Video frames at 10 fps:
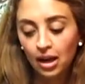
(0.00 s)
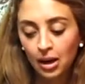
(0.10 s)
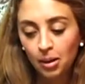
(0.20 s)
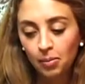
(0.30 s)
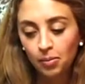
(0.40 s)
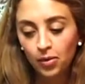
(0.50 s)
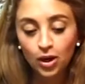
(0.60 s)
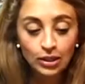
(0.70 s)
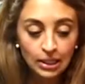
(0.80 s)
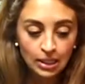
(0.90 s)
Um,
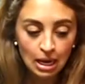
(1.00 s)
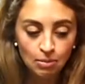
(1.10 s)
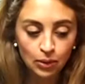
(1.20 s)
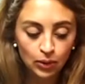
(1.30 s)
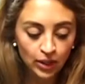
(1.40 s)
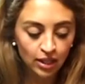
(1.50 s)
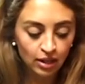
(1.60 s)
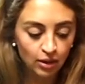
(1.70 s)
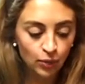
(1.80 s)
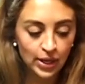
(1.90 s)
on the table
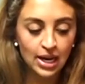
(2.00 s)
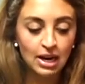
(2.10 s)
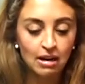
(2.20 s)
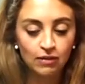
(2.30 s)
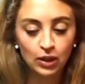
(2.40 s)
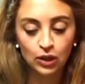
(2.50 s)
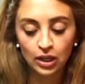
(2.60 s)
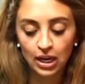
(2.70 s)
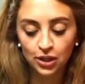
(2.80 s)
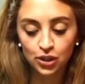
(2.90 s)
here we have a
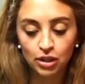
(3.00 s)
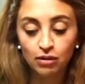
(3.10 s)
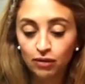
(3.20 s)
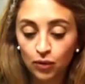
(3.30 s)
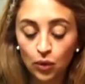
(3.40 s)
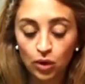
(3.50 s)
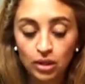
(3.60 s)
collection of four